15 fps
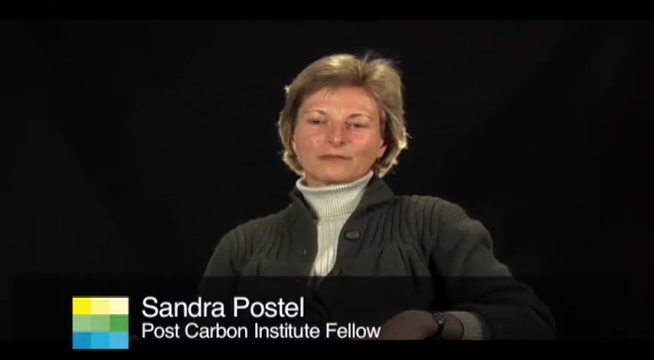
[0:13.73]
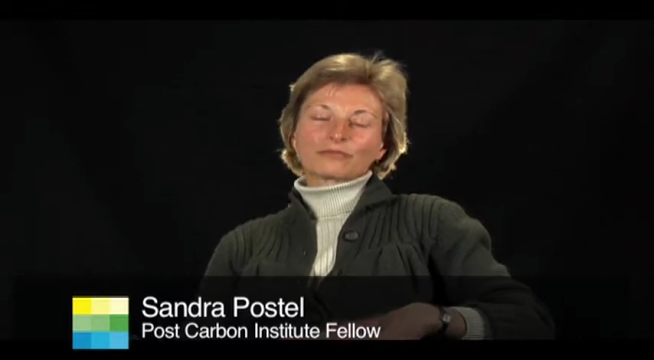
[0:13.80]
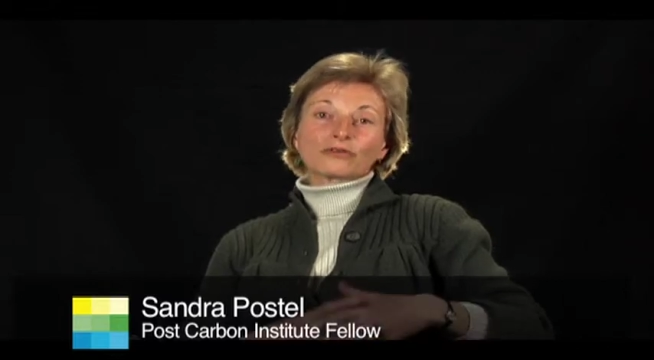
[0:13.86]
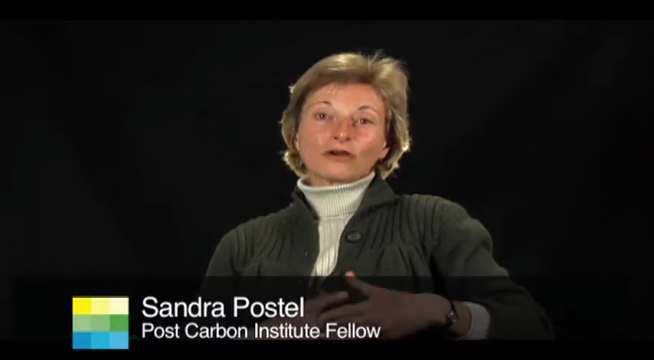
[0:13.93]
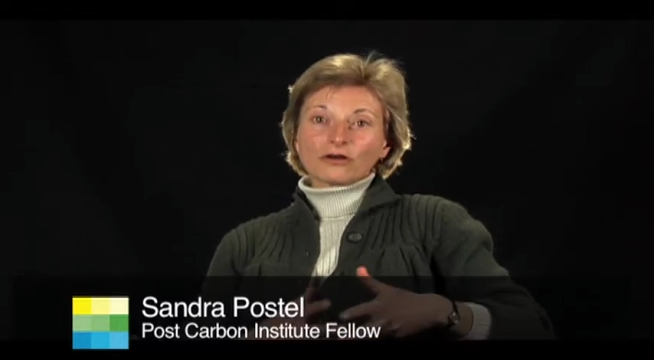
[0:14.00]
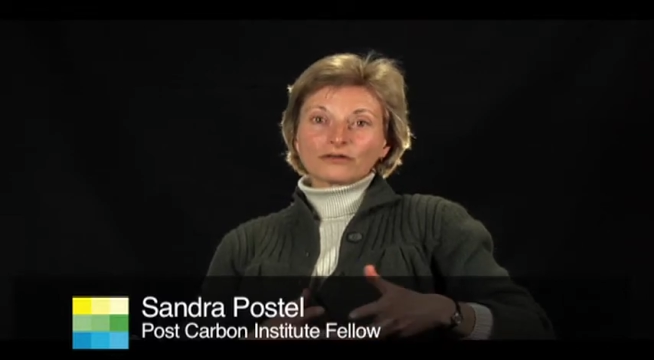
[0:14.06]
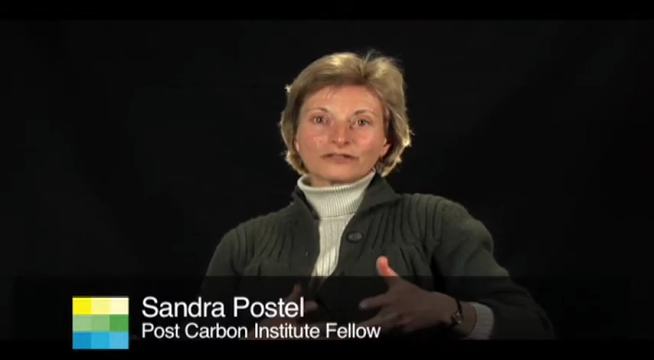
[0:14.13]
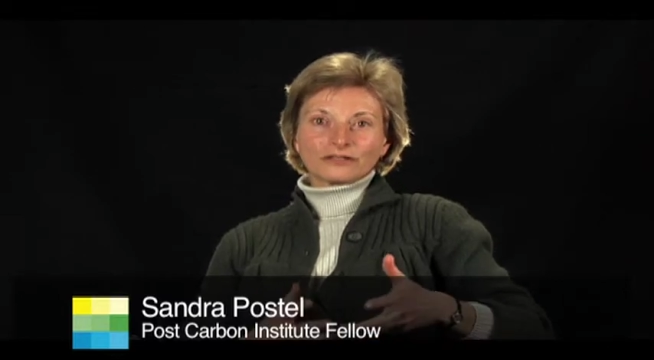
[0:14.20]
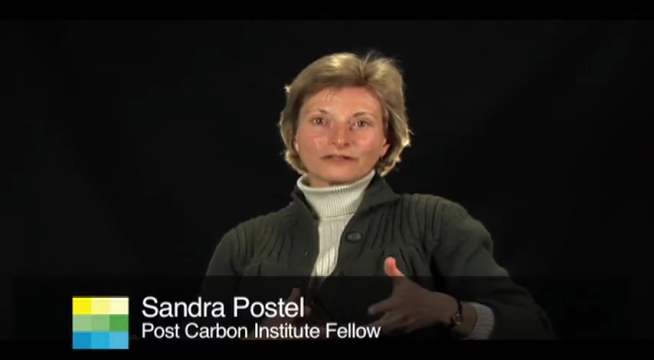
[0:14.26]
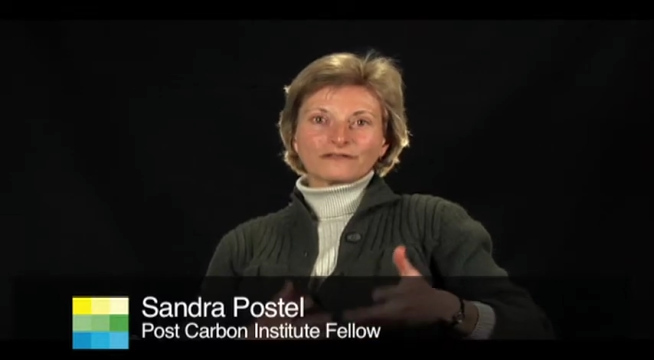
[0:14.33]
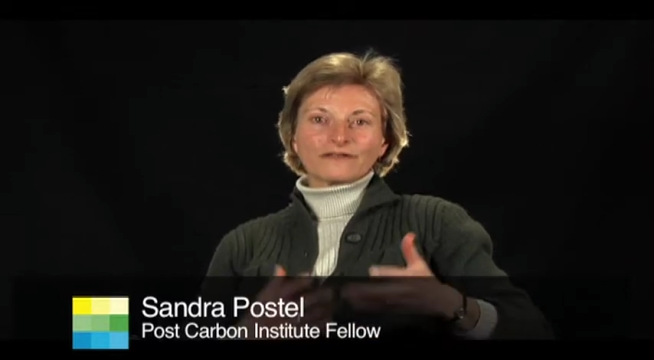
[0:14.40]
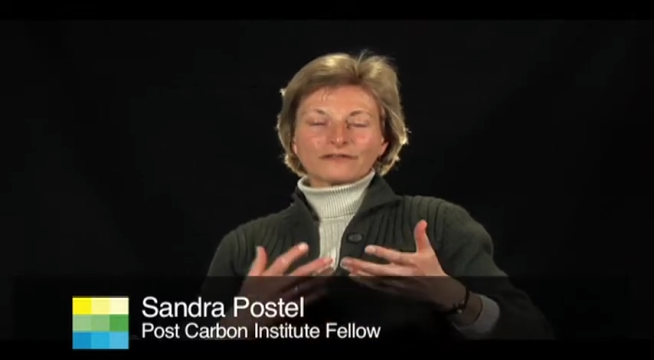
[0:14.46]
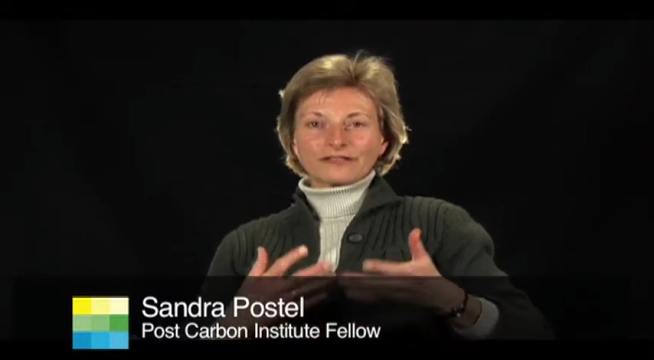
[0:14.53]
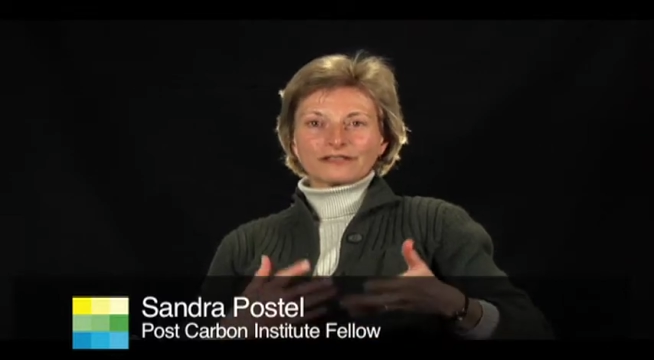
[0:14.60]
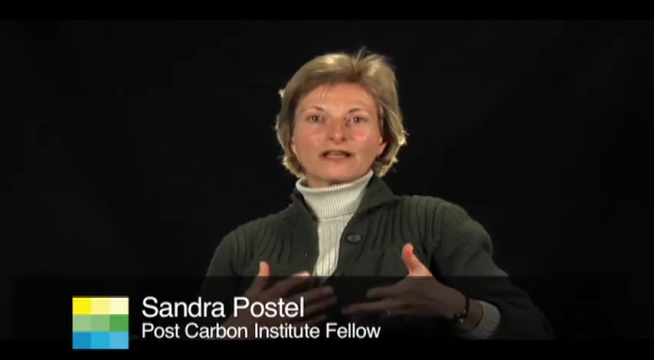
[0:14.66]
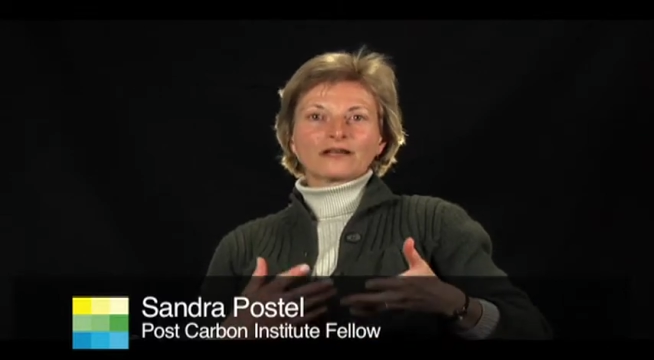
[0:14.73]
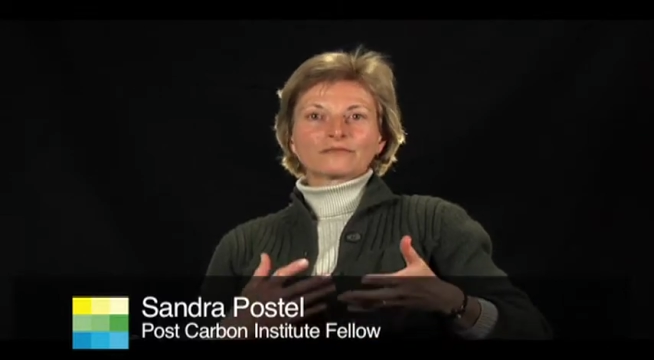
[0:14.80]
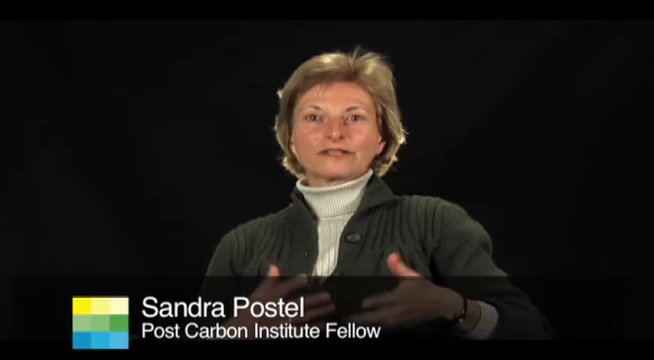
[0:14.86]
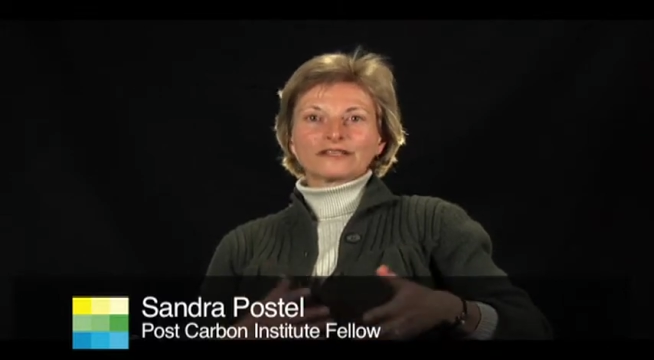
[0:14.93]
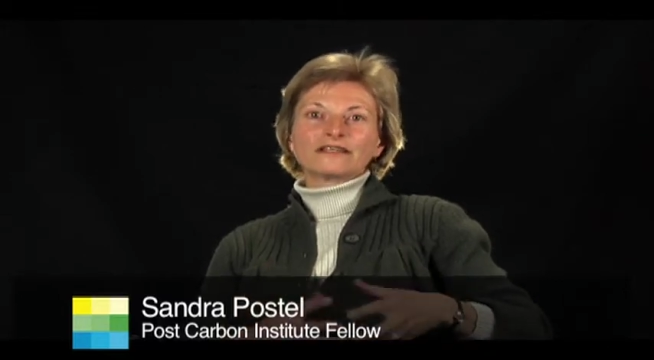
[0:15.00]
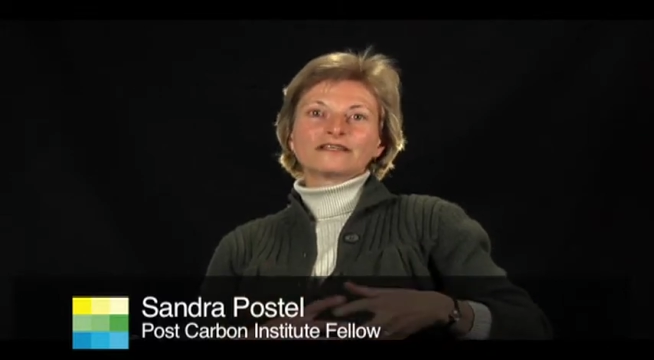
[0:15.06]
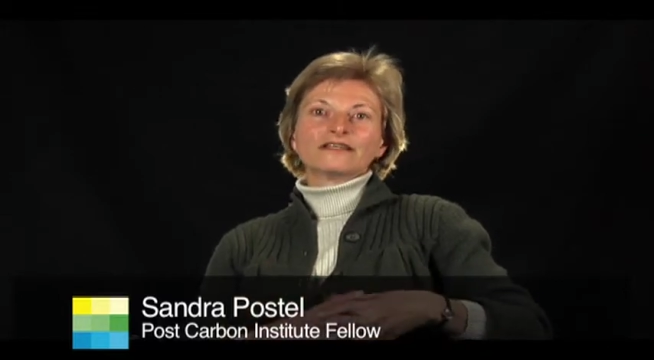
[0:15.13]
approach of every
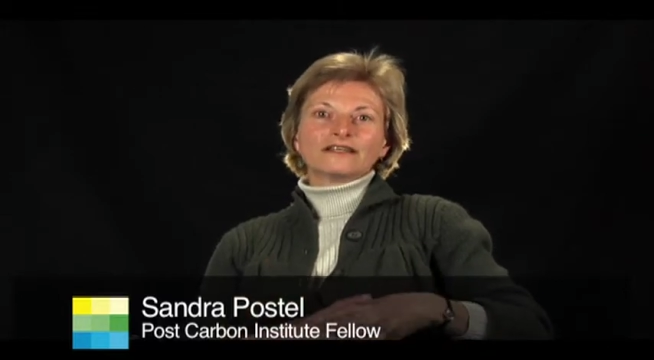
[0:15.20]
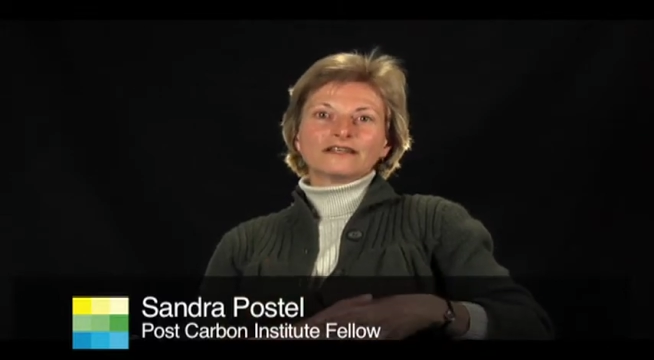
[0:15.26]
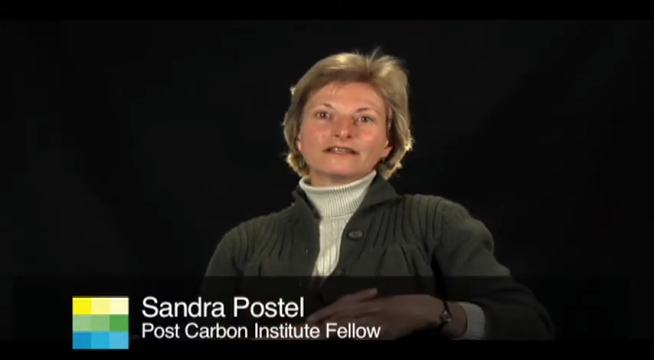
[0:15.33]
time we